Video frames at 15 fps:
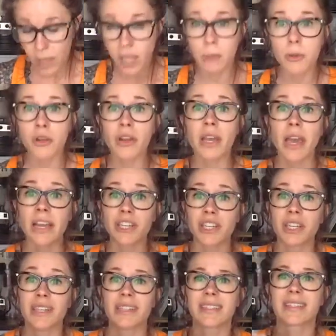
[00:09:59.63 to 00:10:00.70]

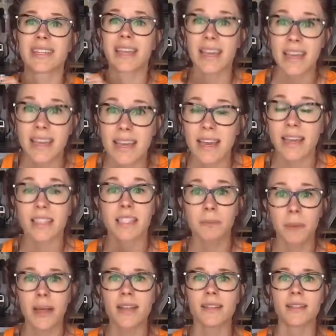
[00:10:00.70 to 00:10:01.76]
Communication is key.
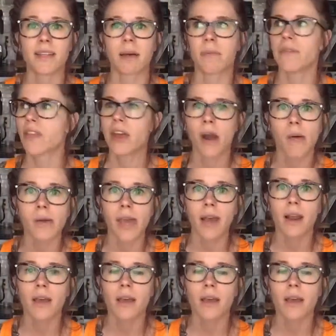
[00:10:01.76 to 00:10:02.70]
Explain to them. If they don't get